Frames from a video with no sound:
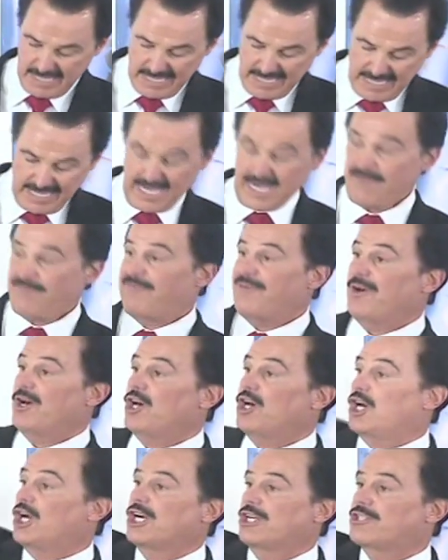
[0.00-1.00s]
If
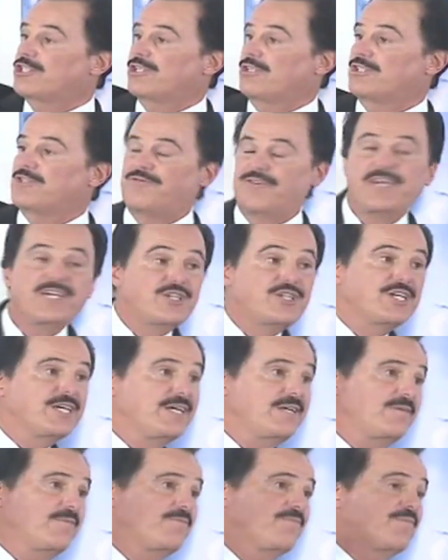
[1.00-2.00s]
Herzl's
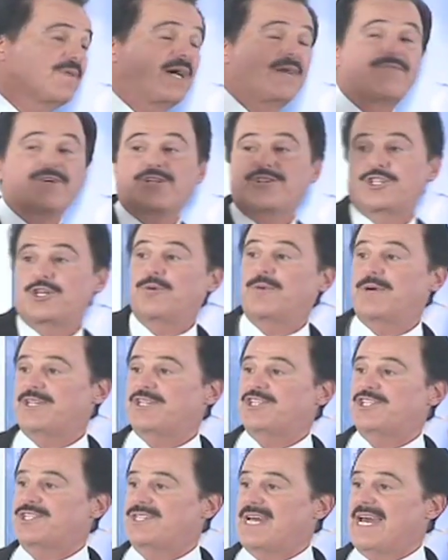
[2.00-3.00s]
vision of a Jewish
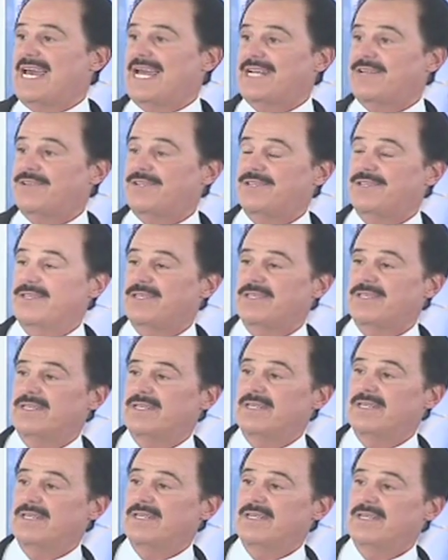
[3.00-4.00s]
state
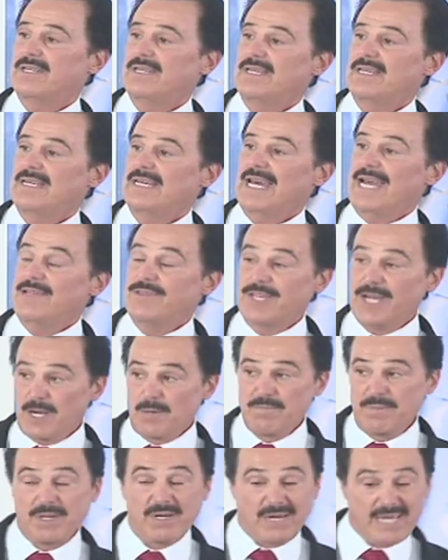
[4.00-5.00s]
and their
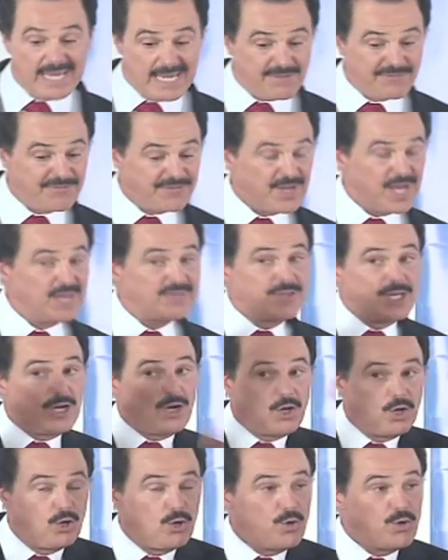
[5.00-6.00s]
belief, the
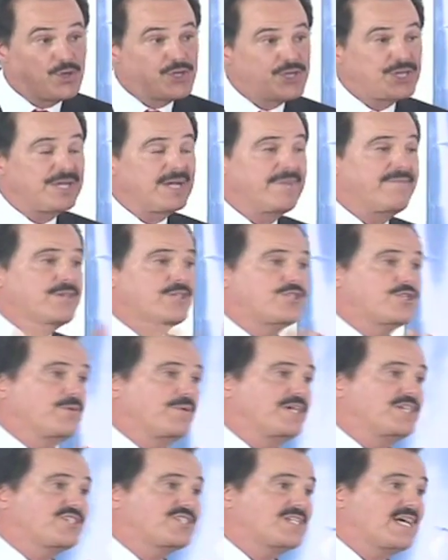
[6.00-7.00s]
illusion of a
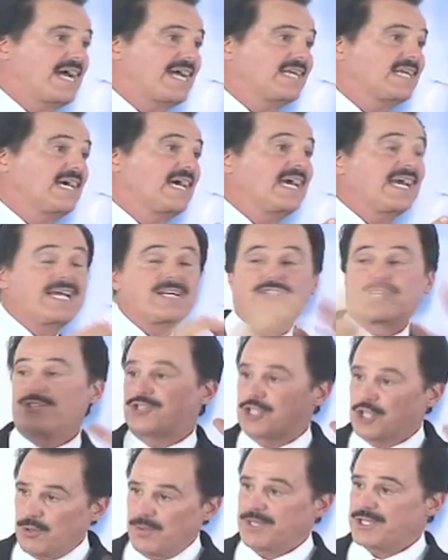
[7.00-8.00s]
Jewish state, is a
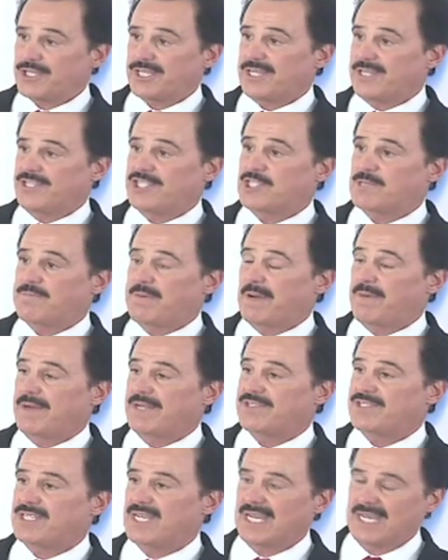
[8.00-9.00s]
Jewish
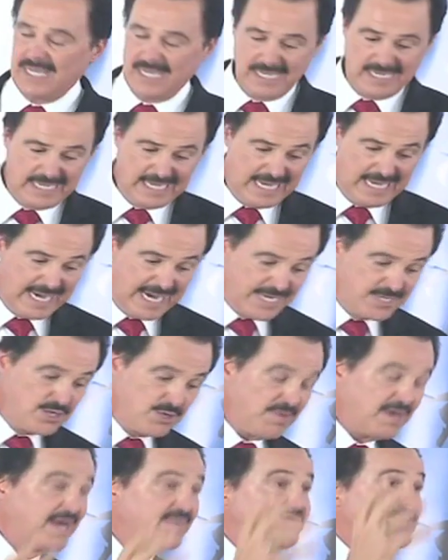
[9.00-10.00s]
conspiracy, and
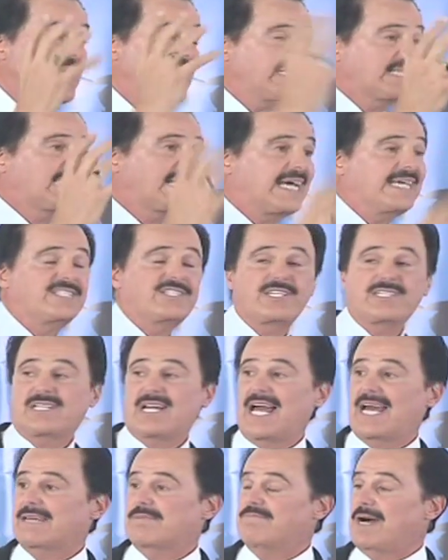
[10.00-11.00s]
you have nutcases
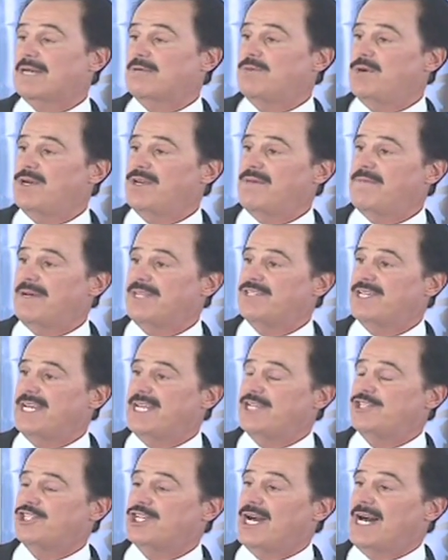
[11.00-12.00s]
like Mahmoud
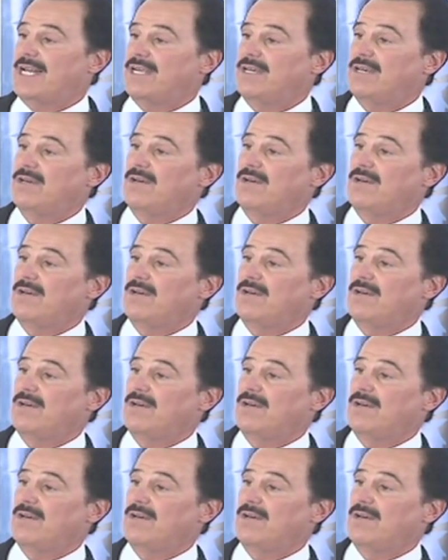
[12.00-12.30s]
Ahmadinejad